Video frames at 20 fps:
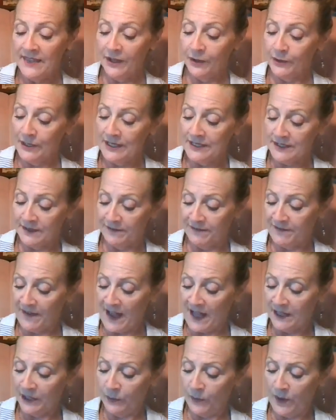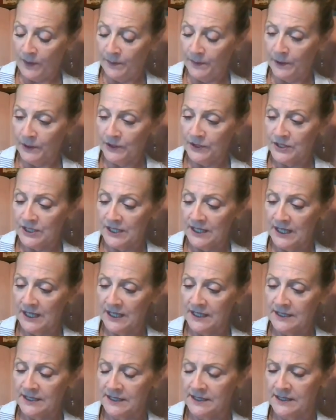is a follow-up book to
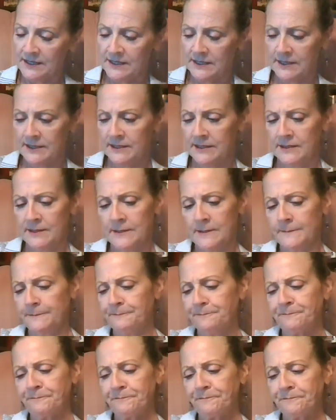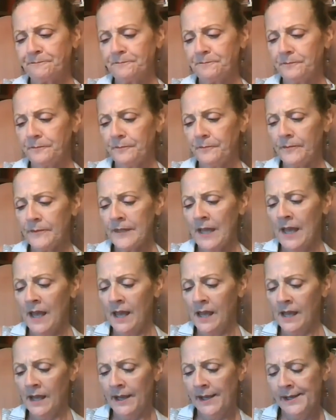this.
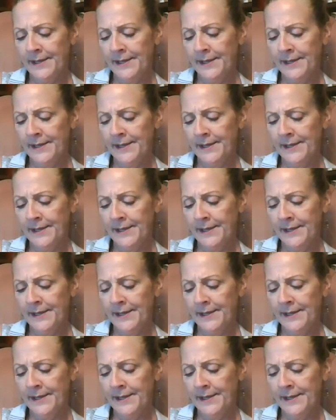I